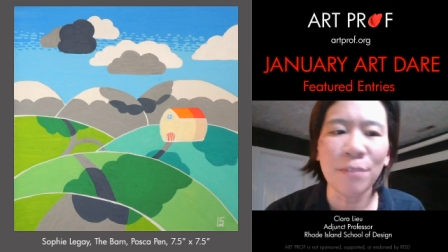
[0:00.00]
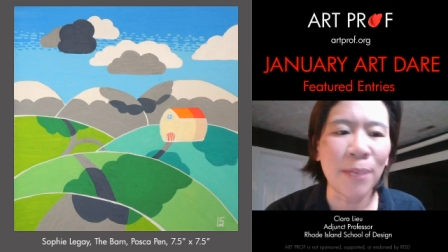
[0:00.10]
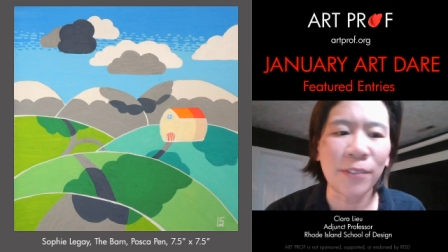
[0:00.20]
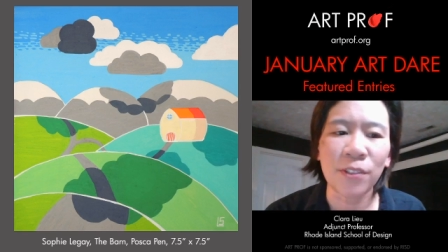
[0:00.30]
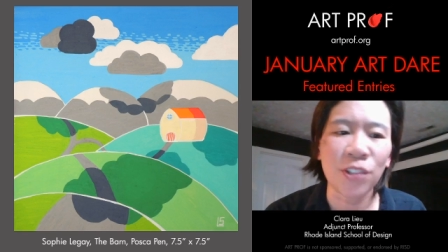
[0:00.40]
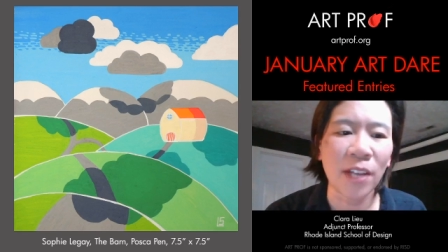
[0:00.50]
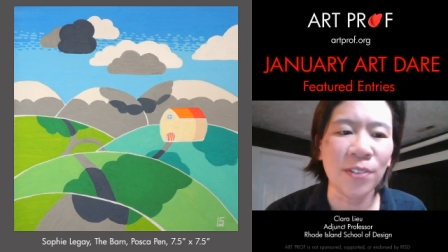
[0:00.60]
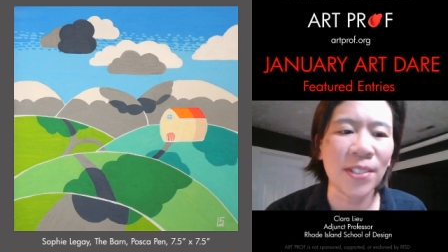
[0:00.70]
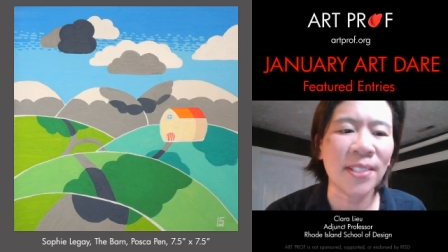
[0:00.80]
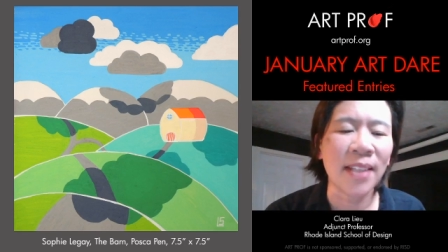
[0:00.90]
about those
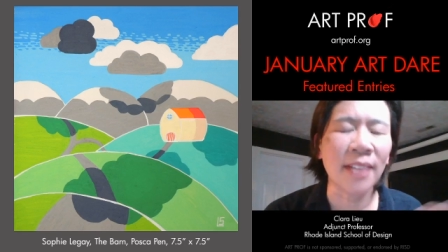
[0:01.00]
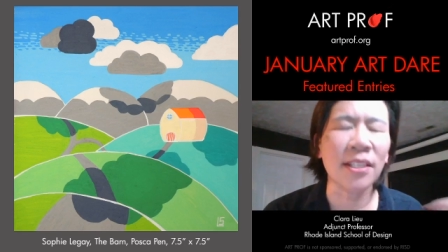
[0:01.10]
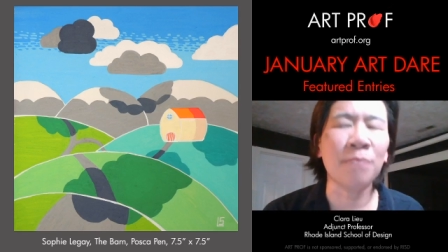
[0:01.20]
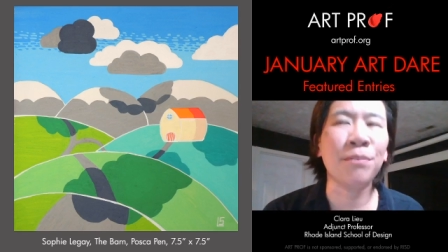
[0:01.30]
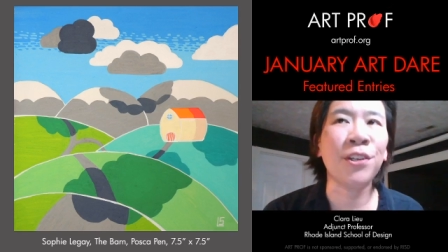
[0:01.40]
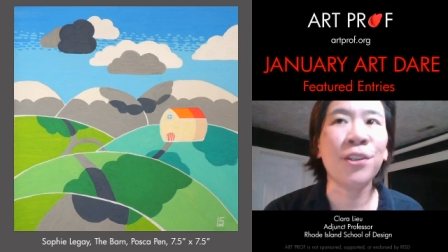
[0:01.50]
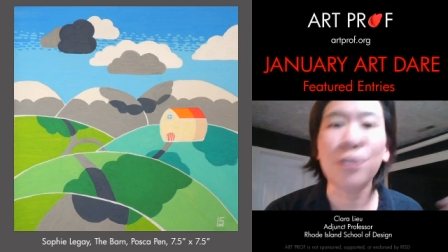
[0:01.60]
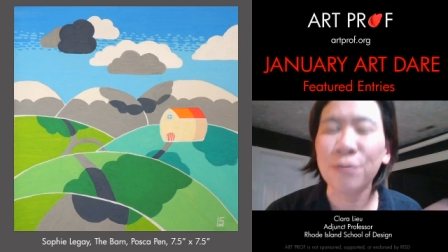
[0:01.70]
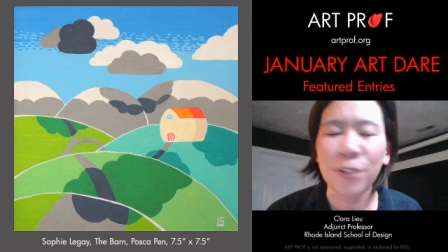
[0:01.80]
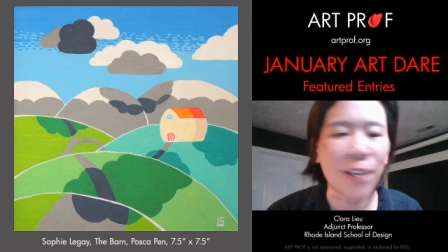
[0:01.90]
shadows is that's a
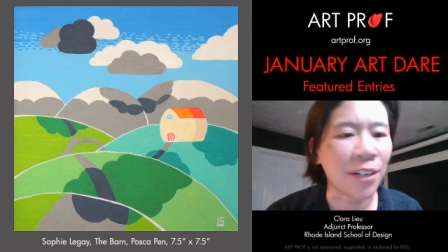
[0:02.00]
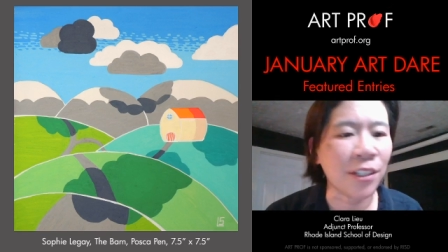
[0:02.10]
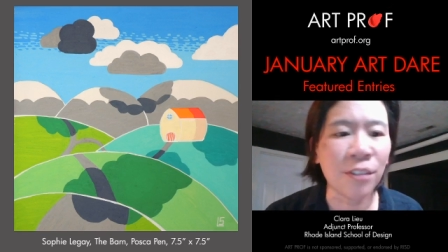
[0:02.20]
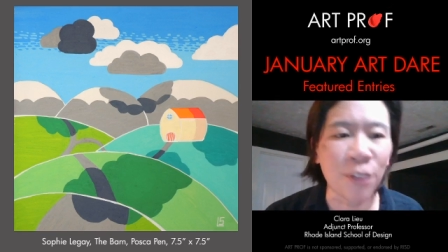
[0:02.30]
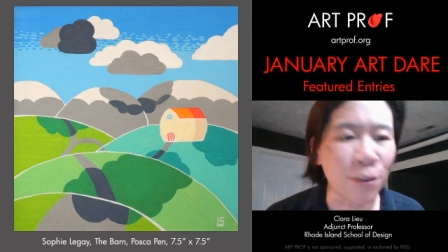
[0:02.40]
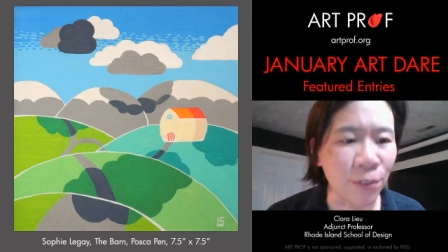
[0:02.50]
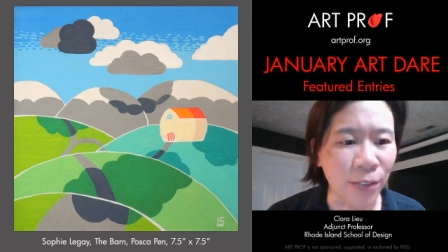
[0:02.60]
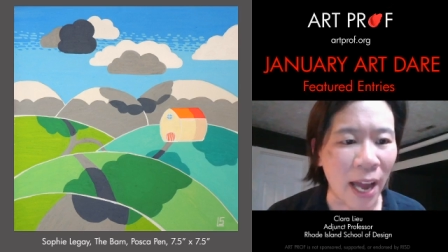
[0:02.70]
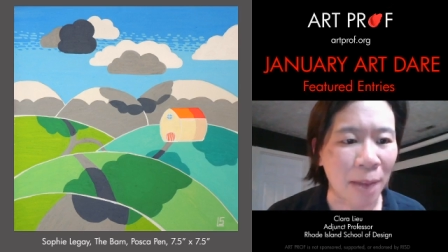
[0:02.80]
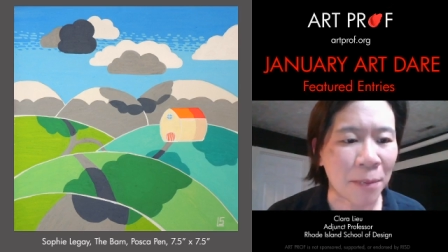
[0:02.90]
beautiful area of
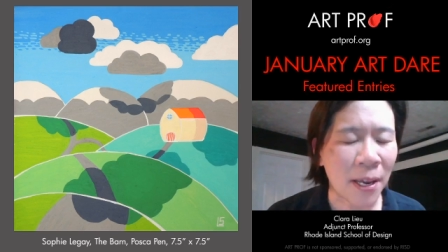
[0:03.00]
overlap.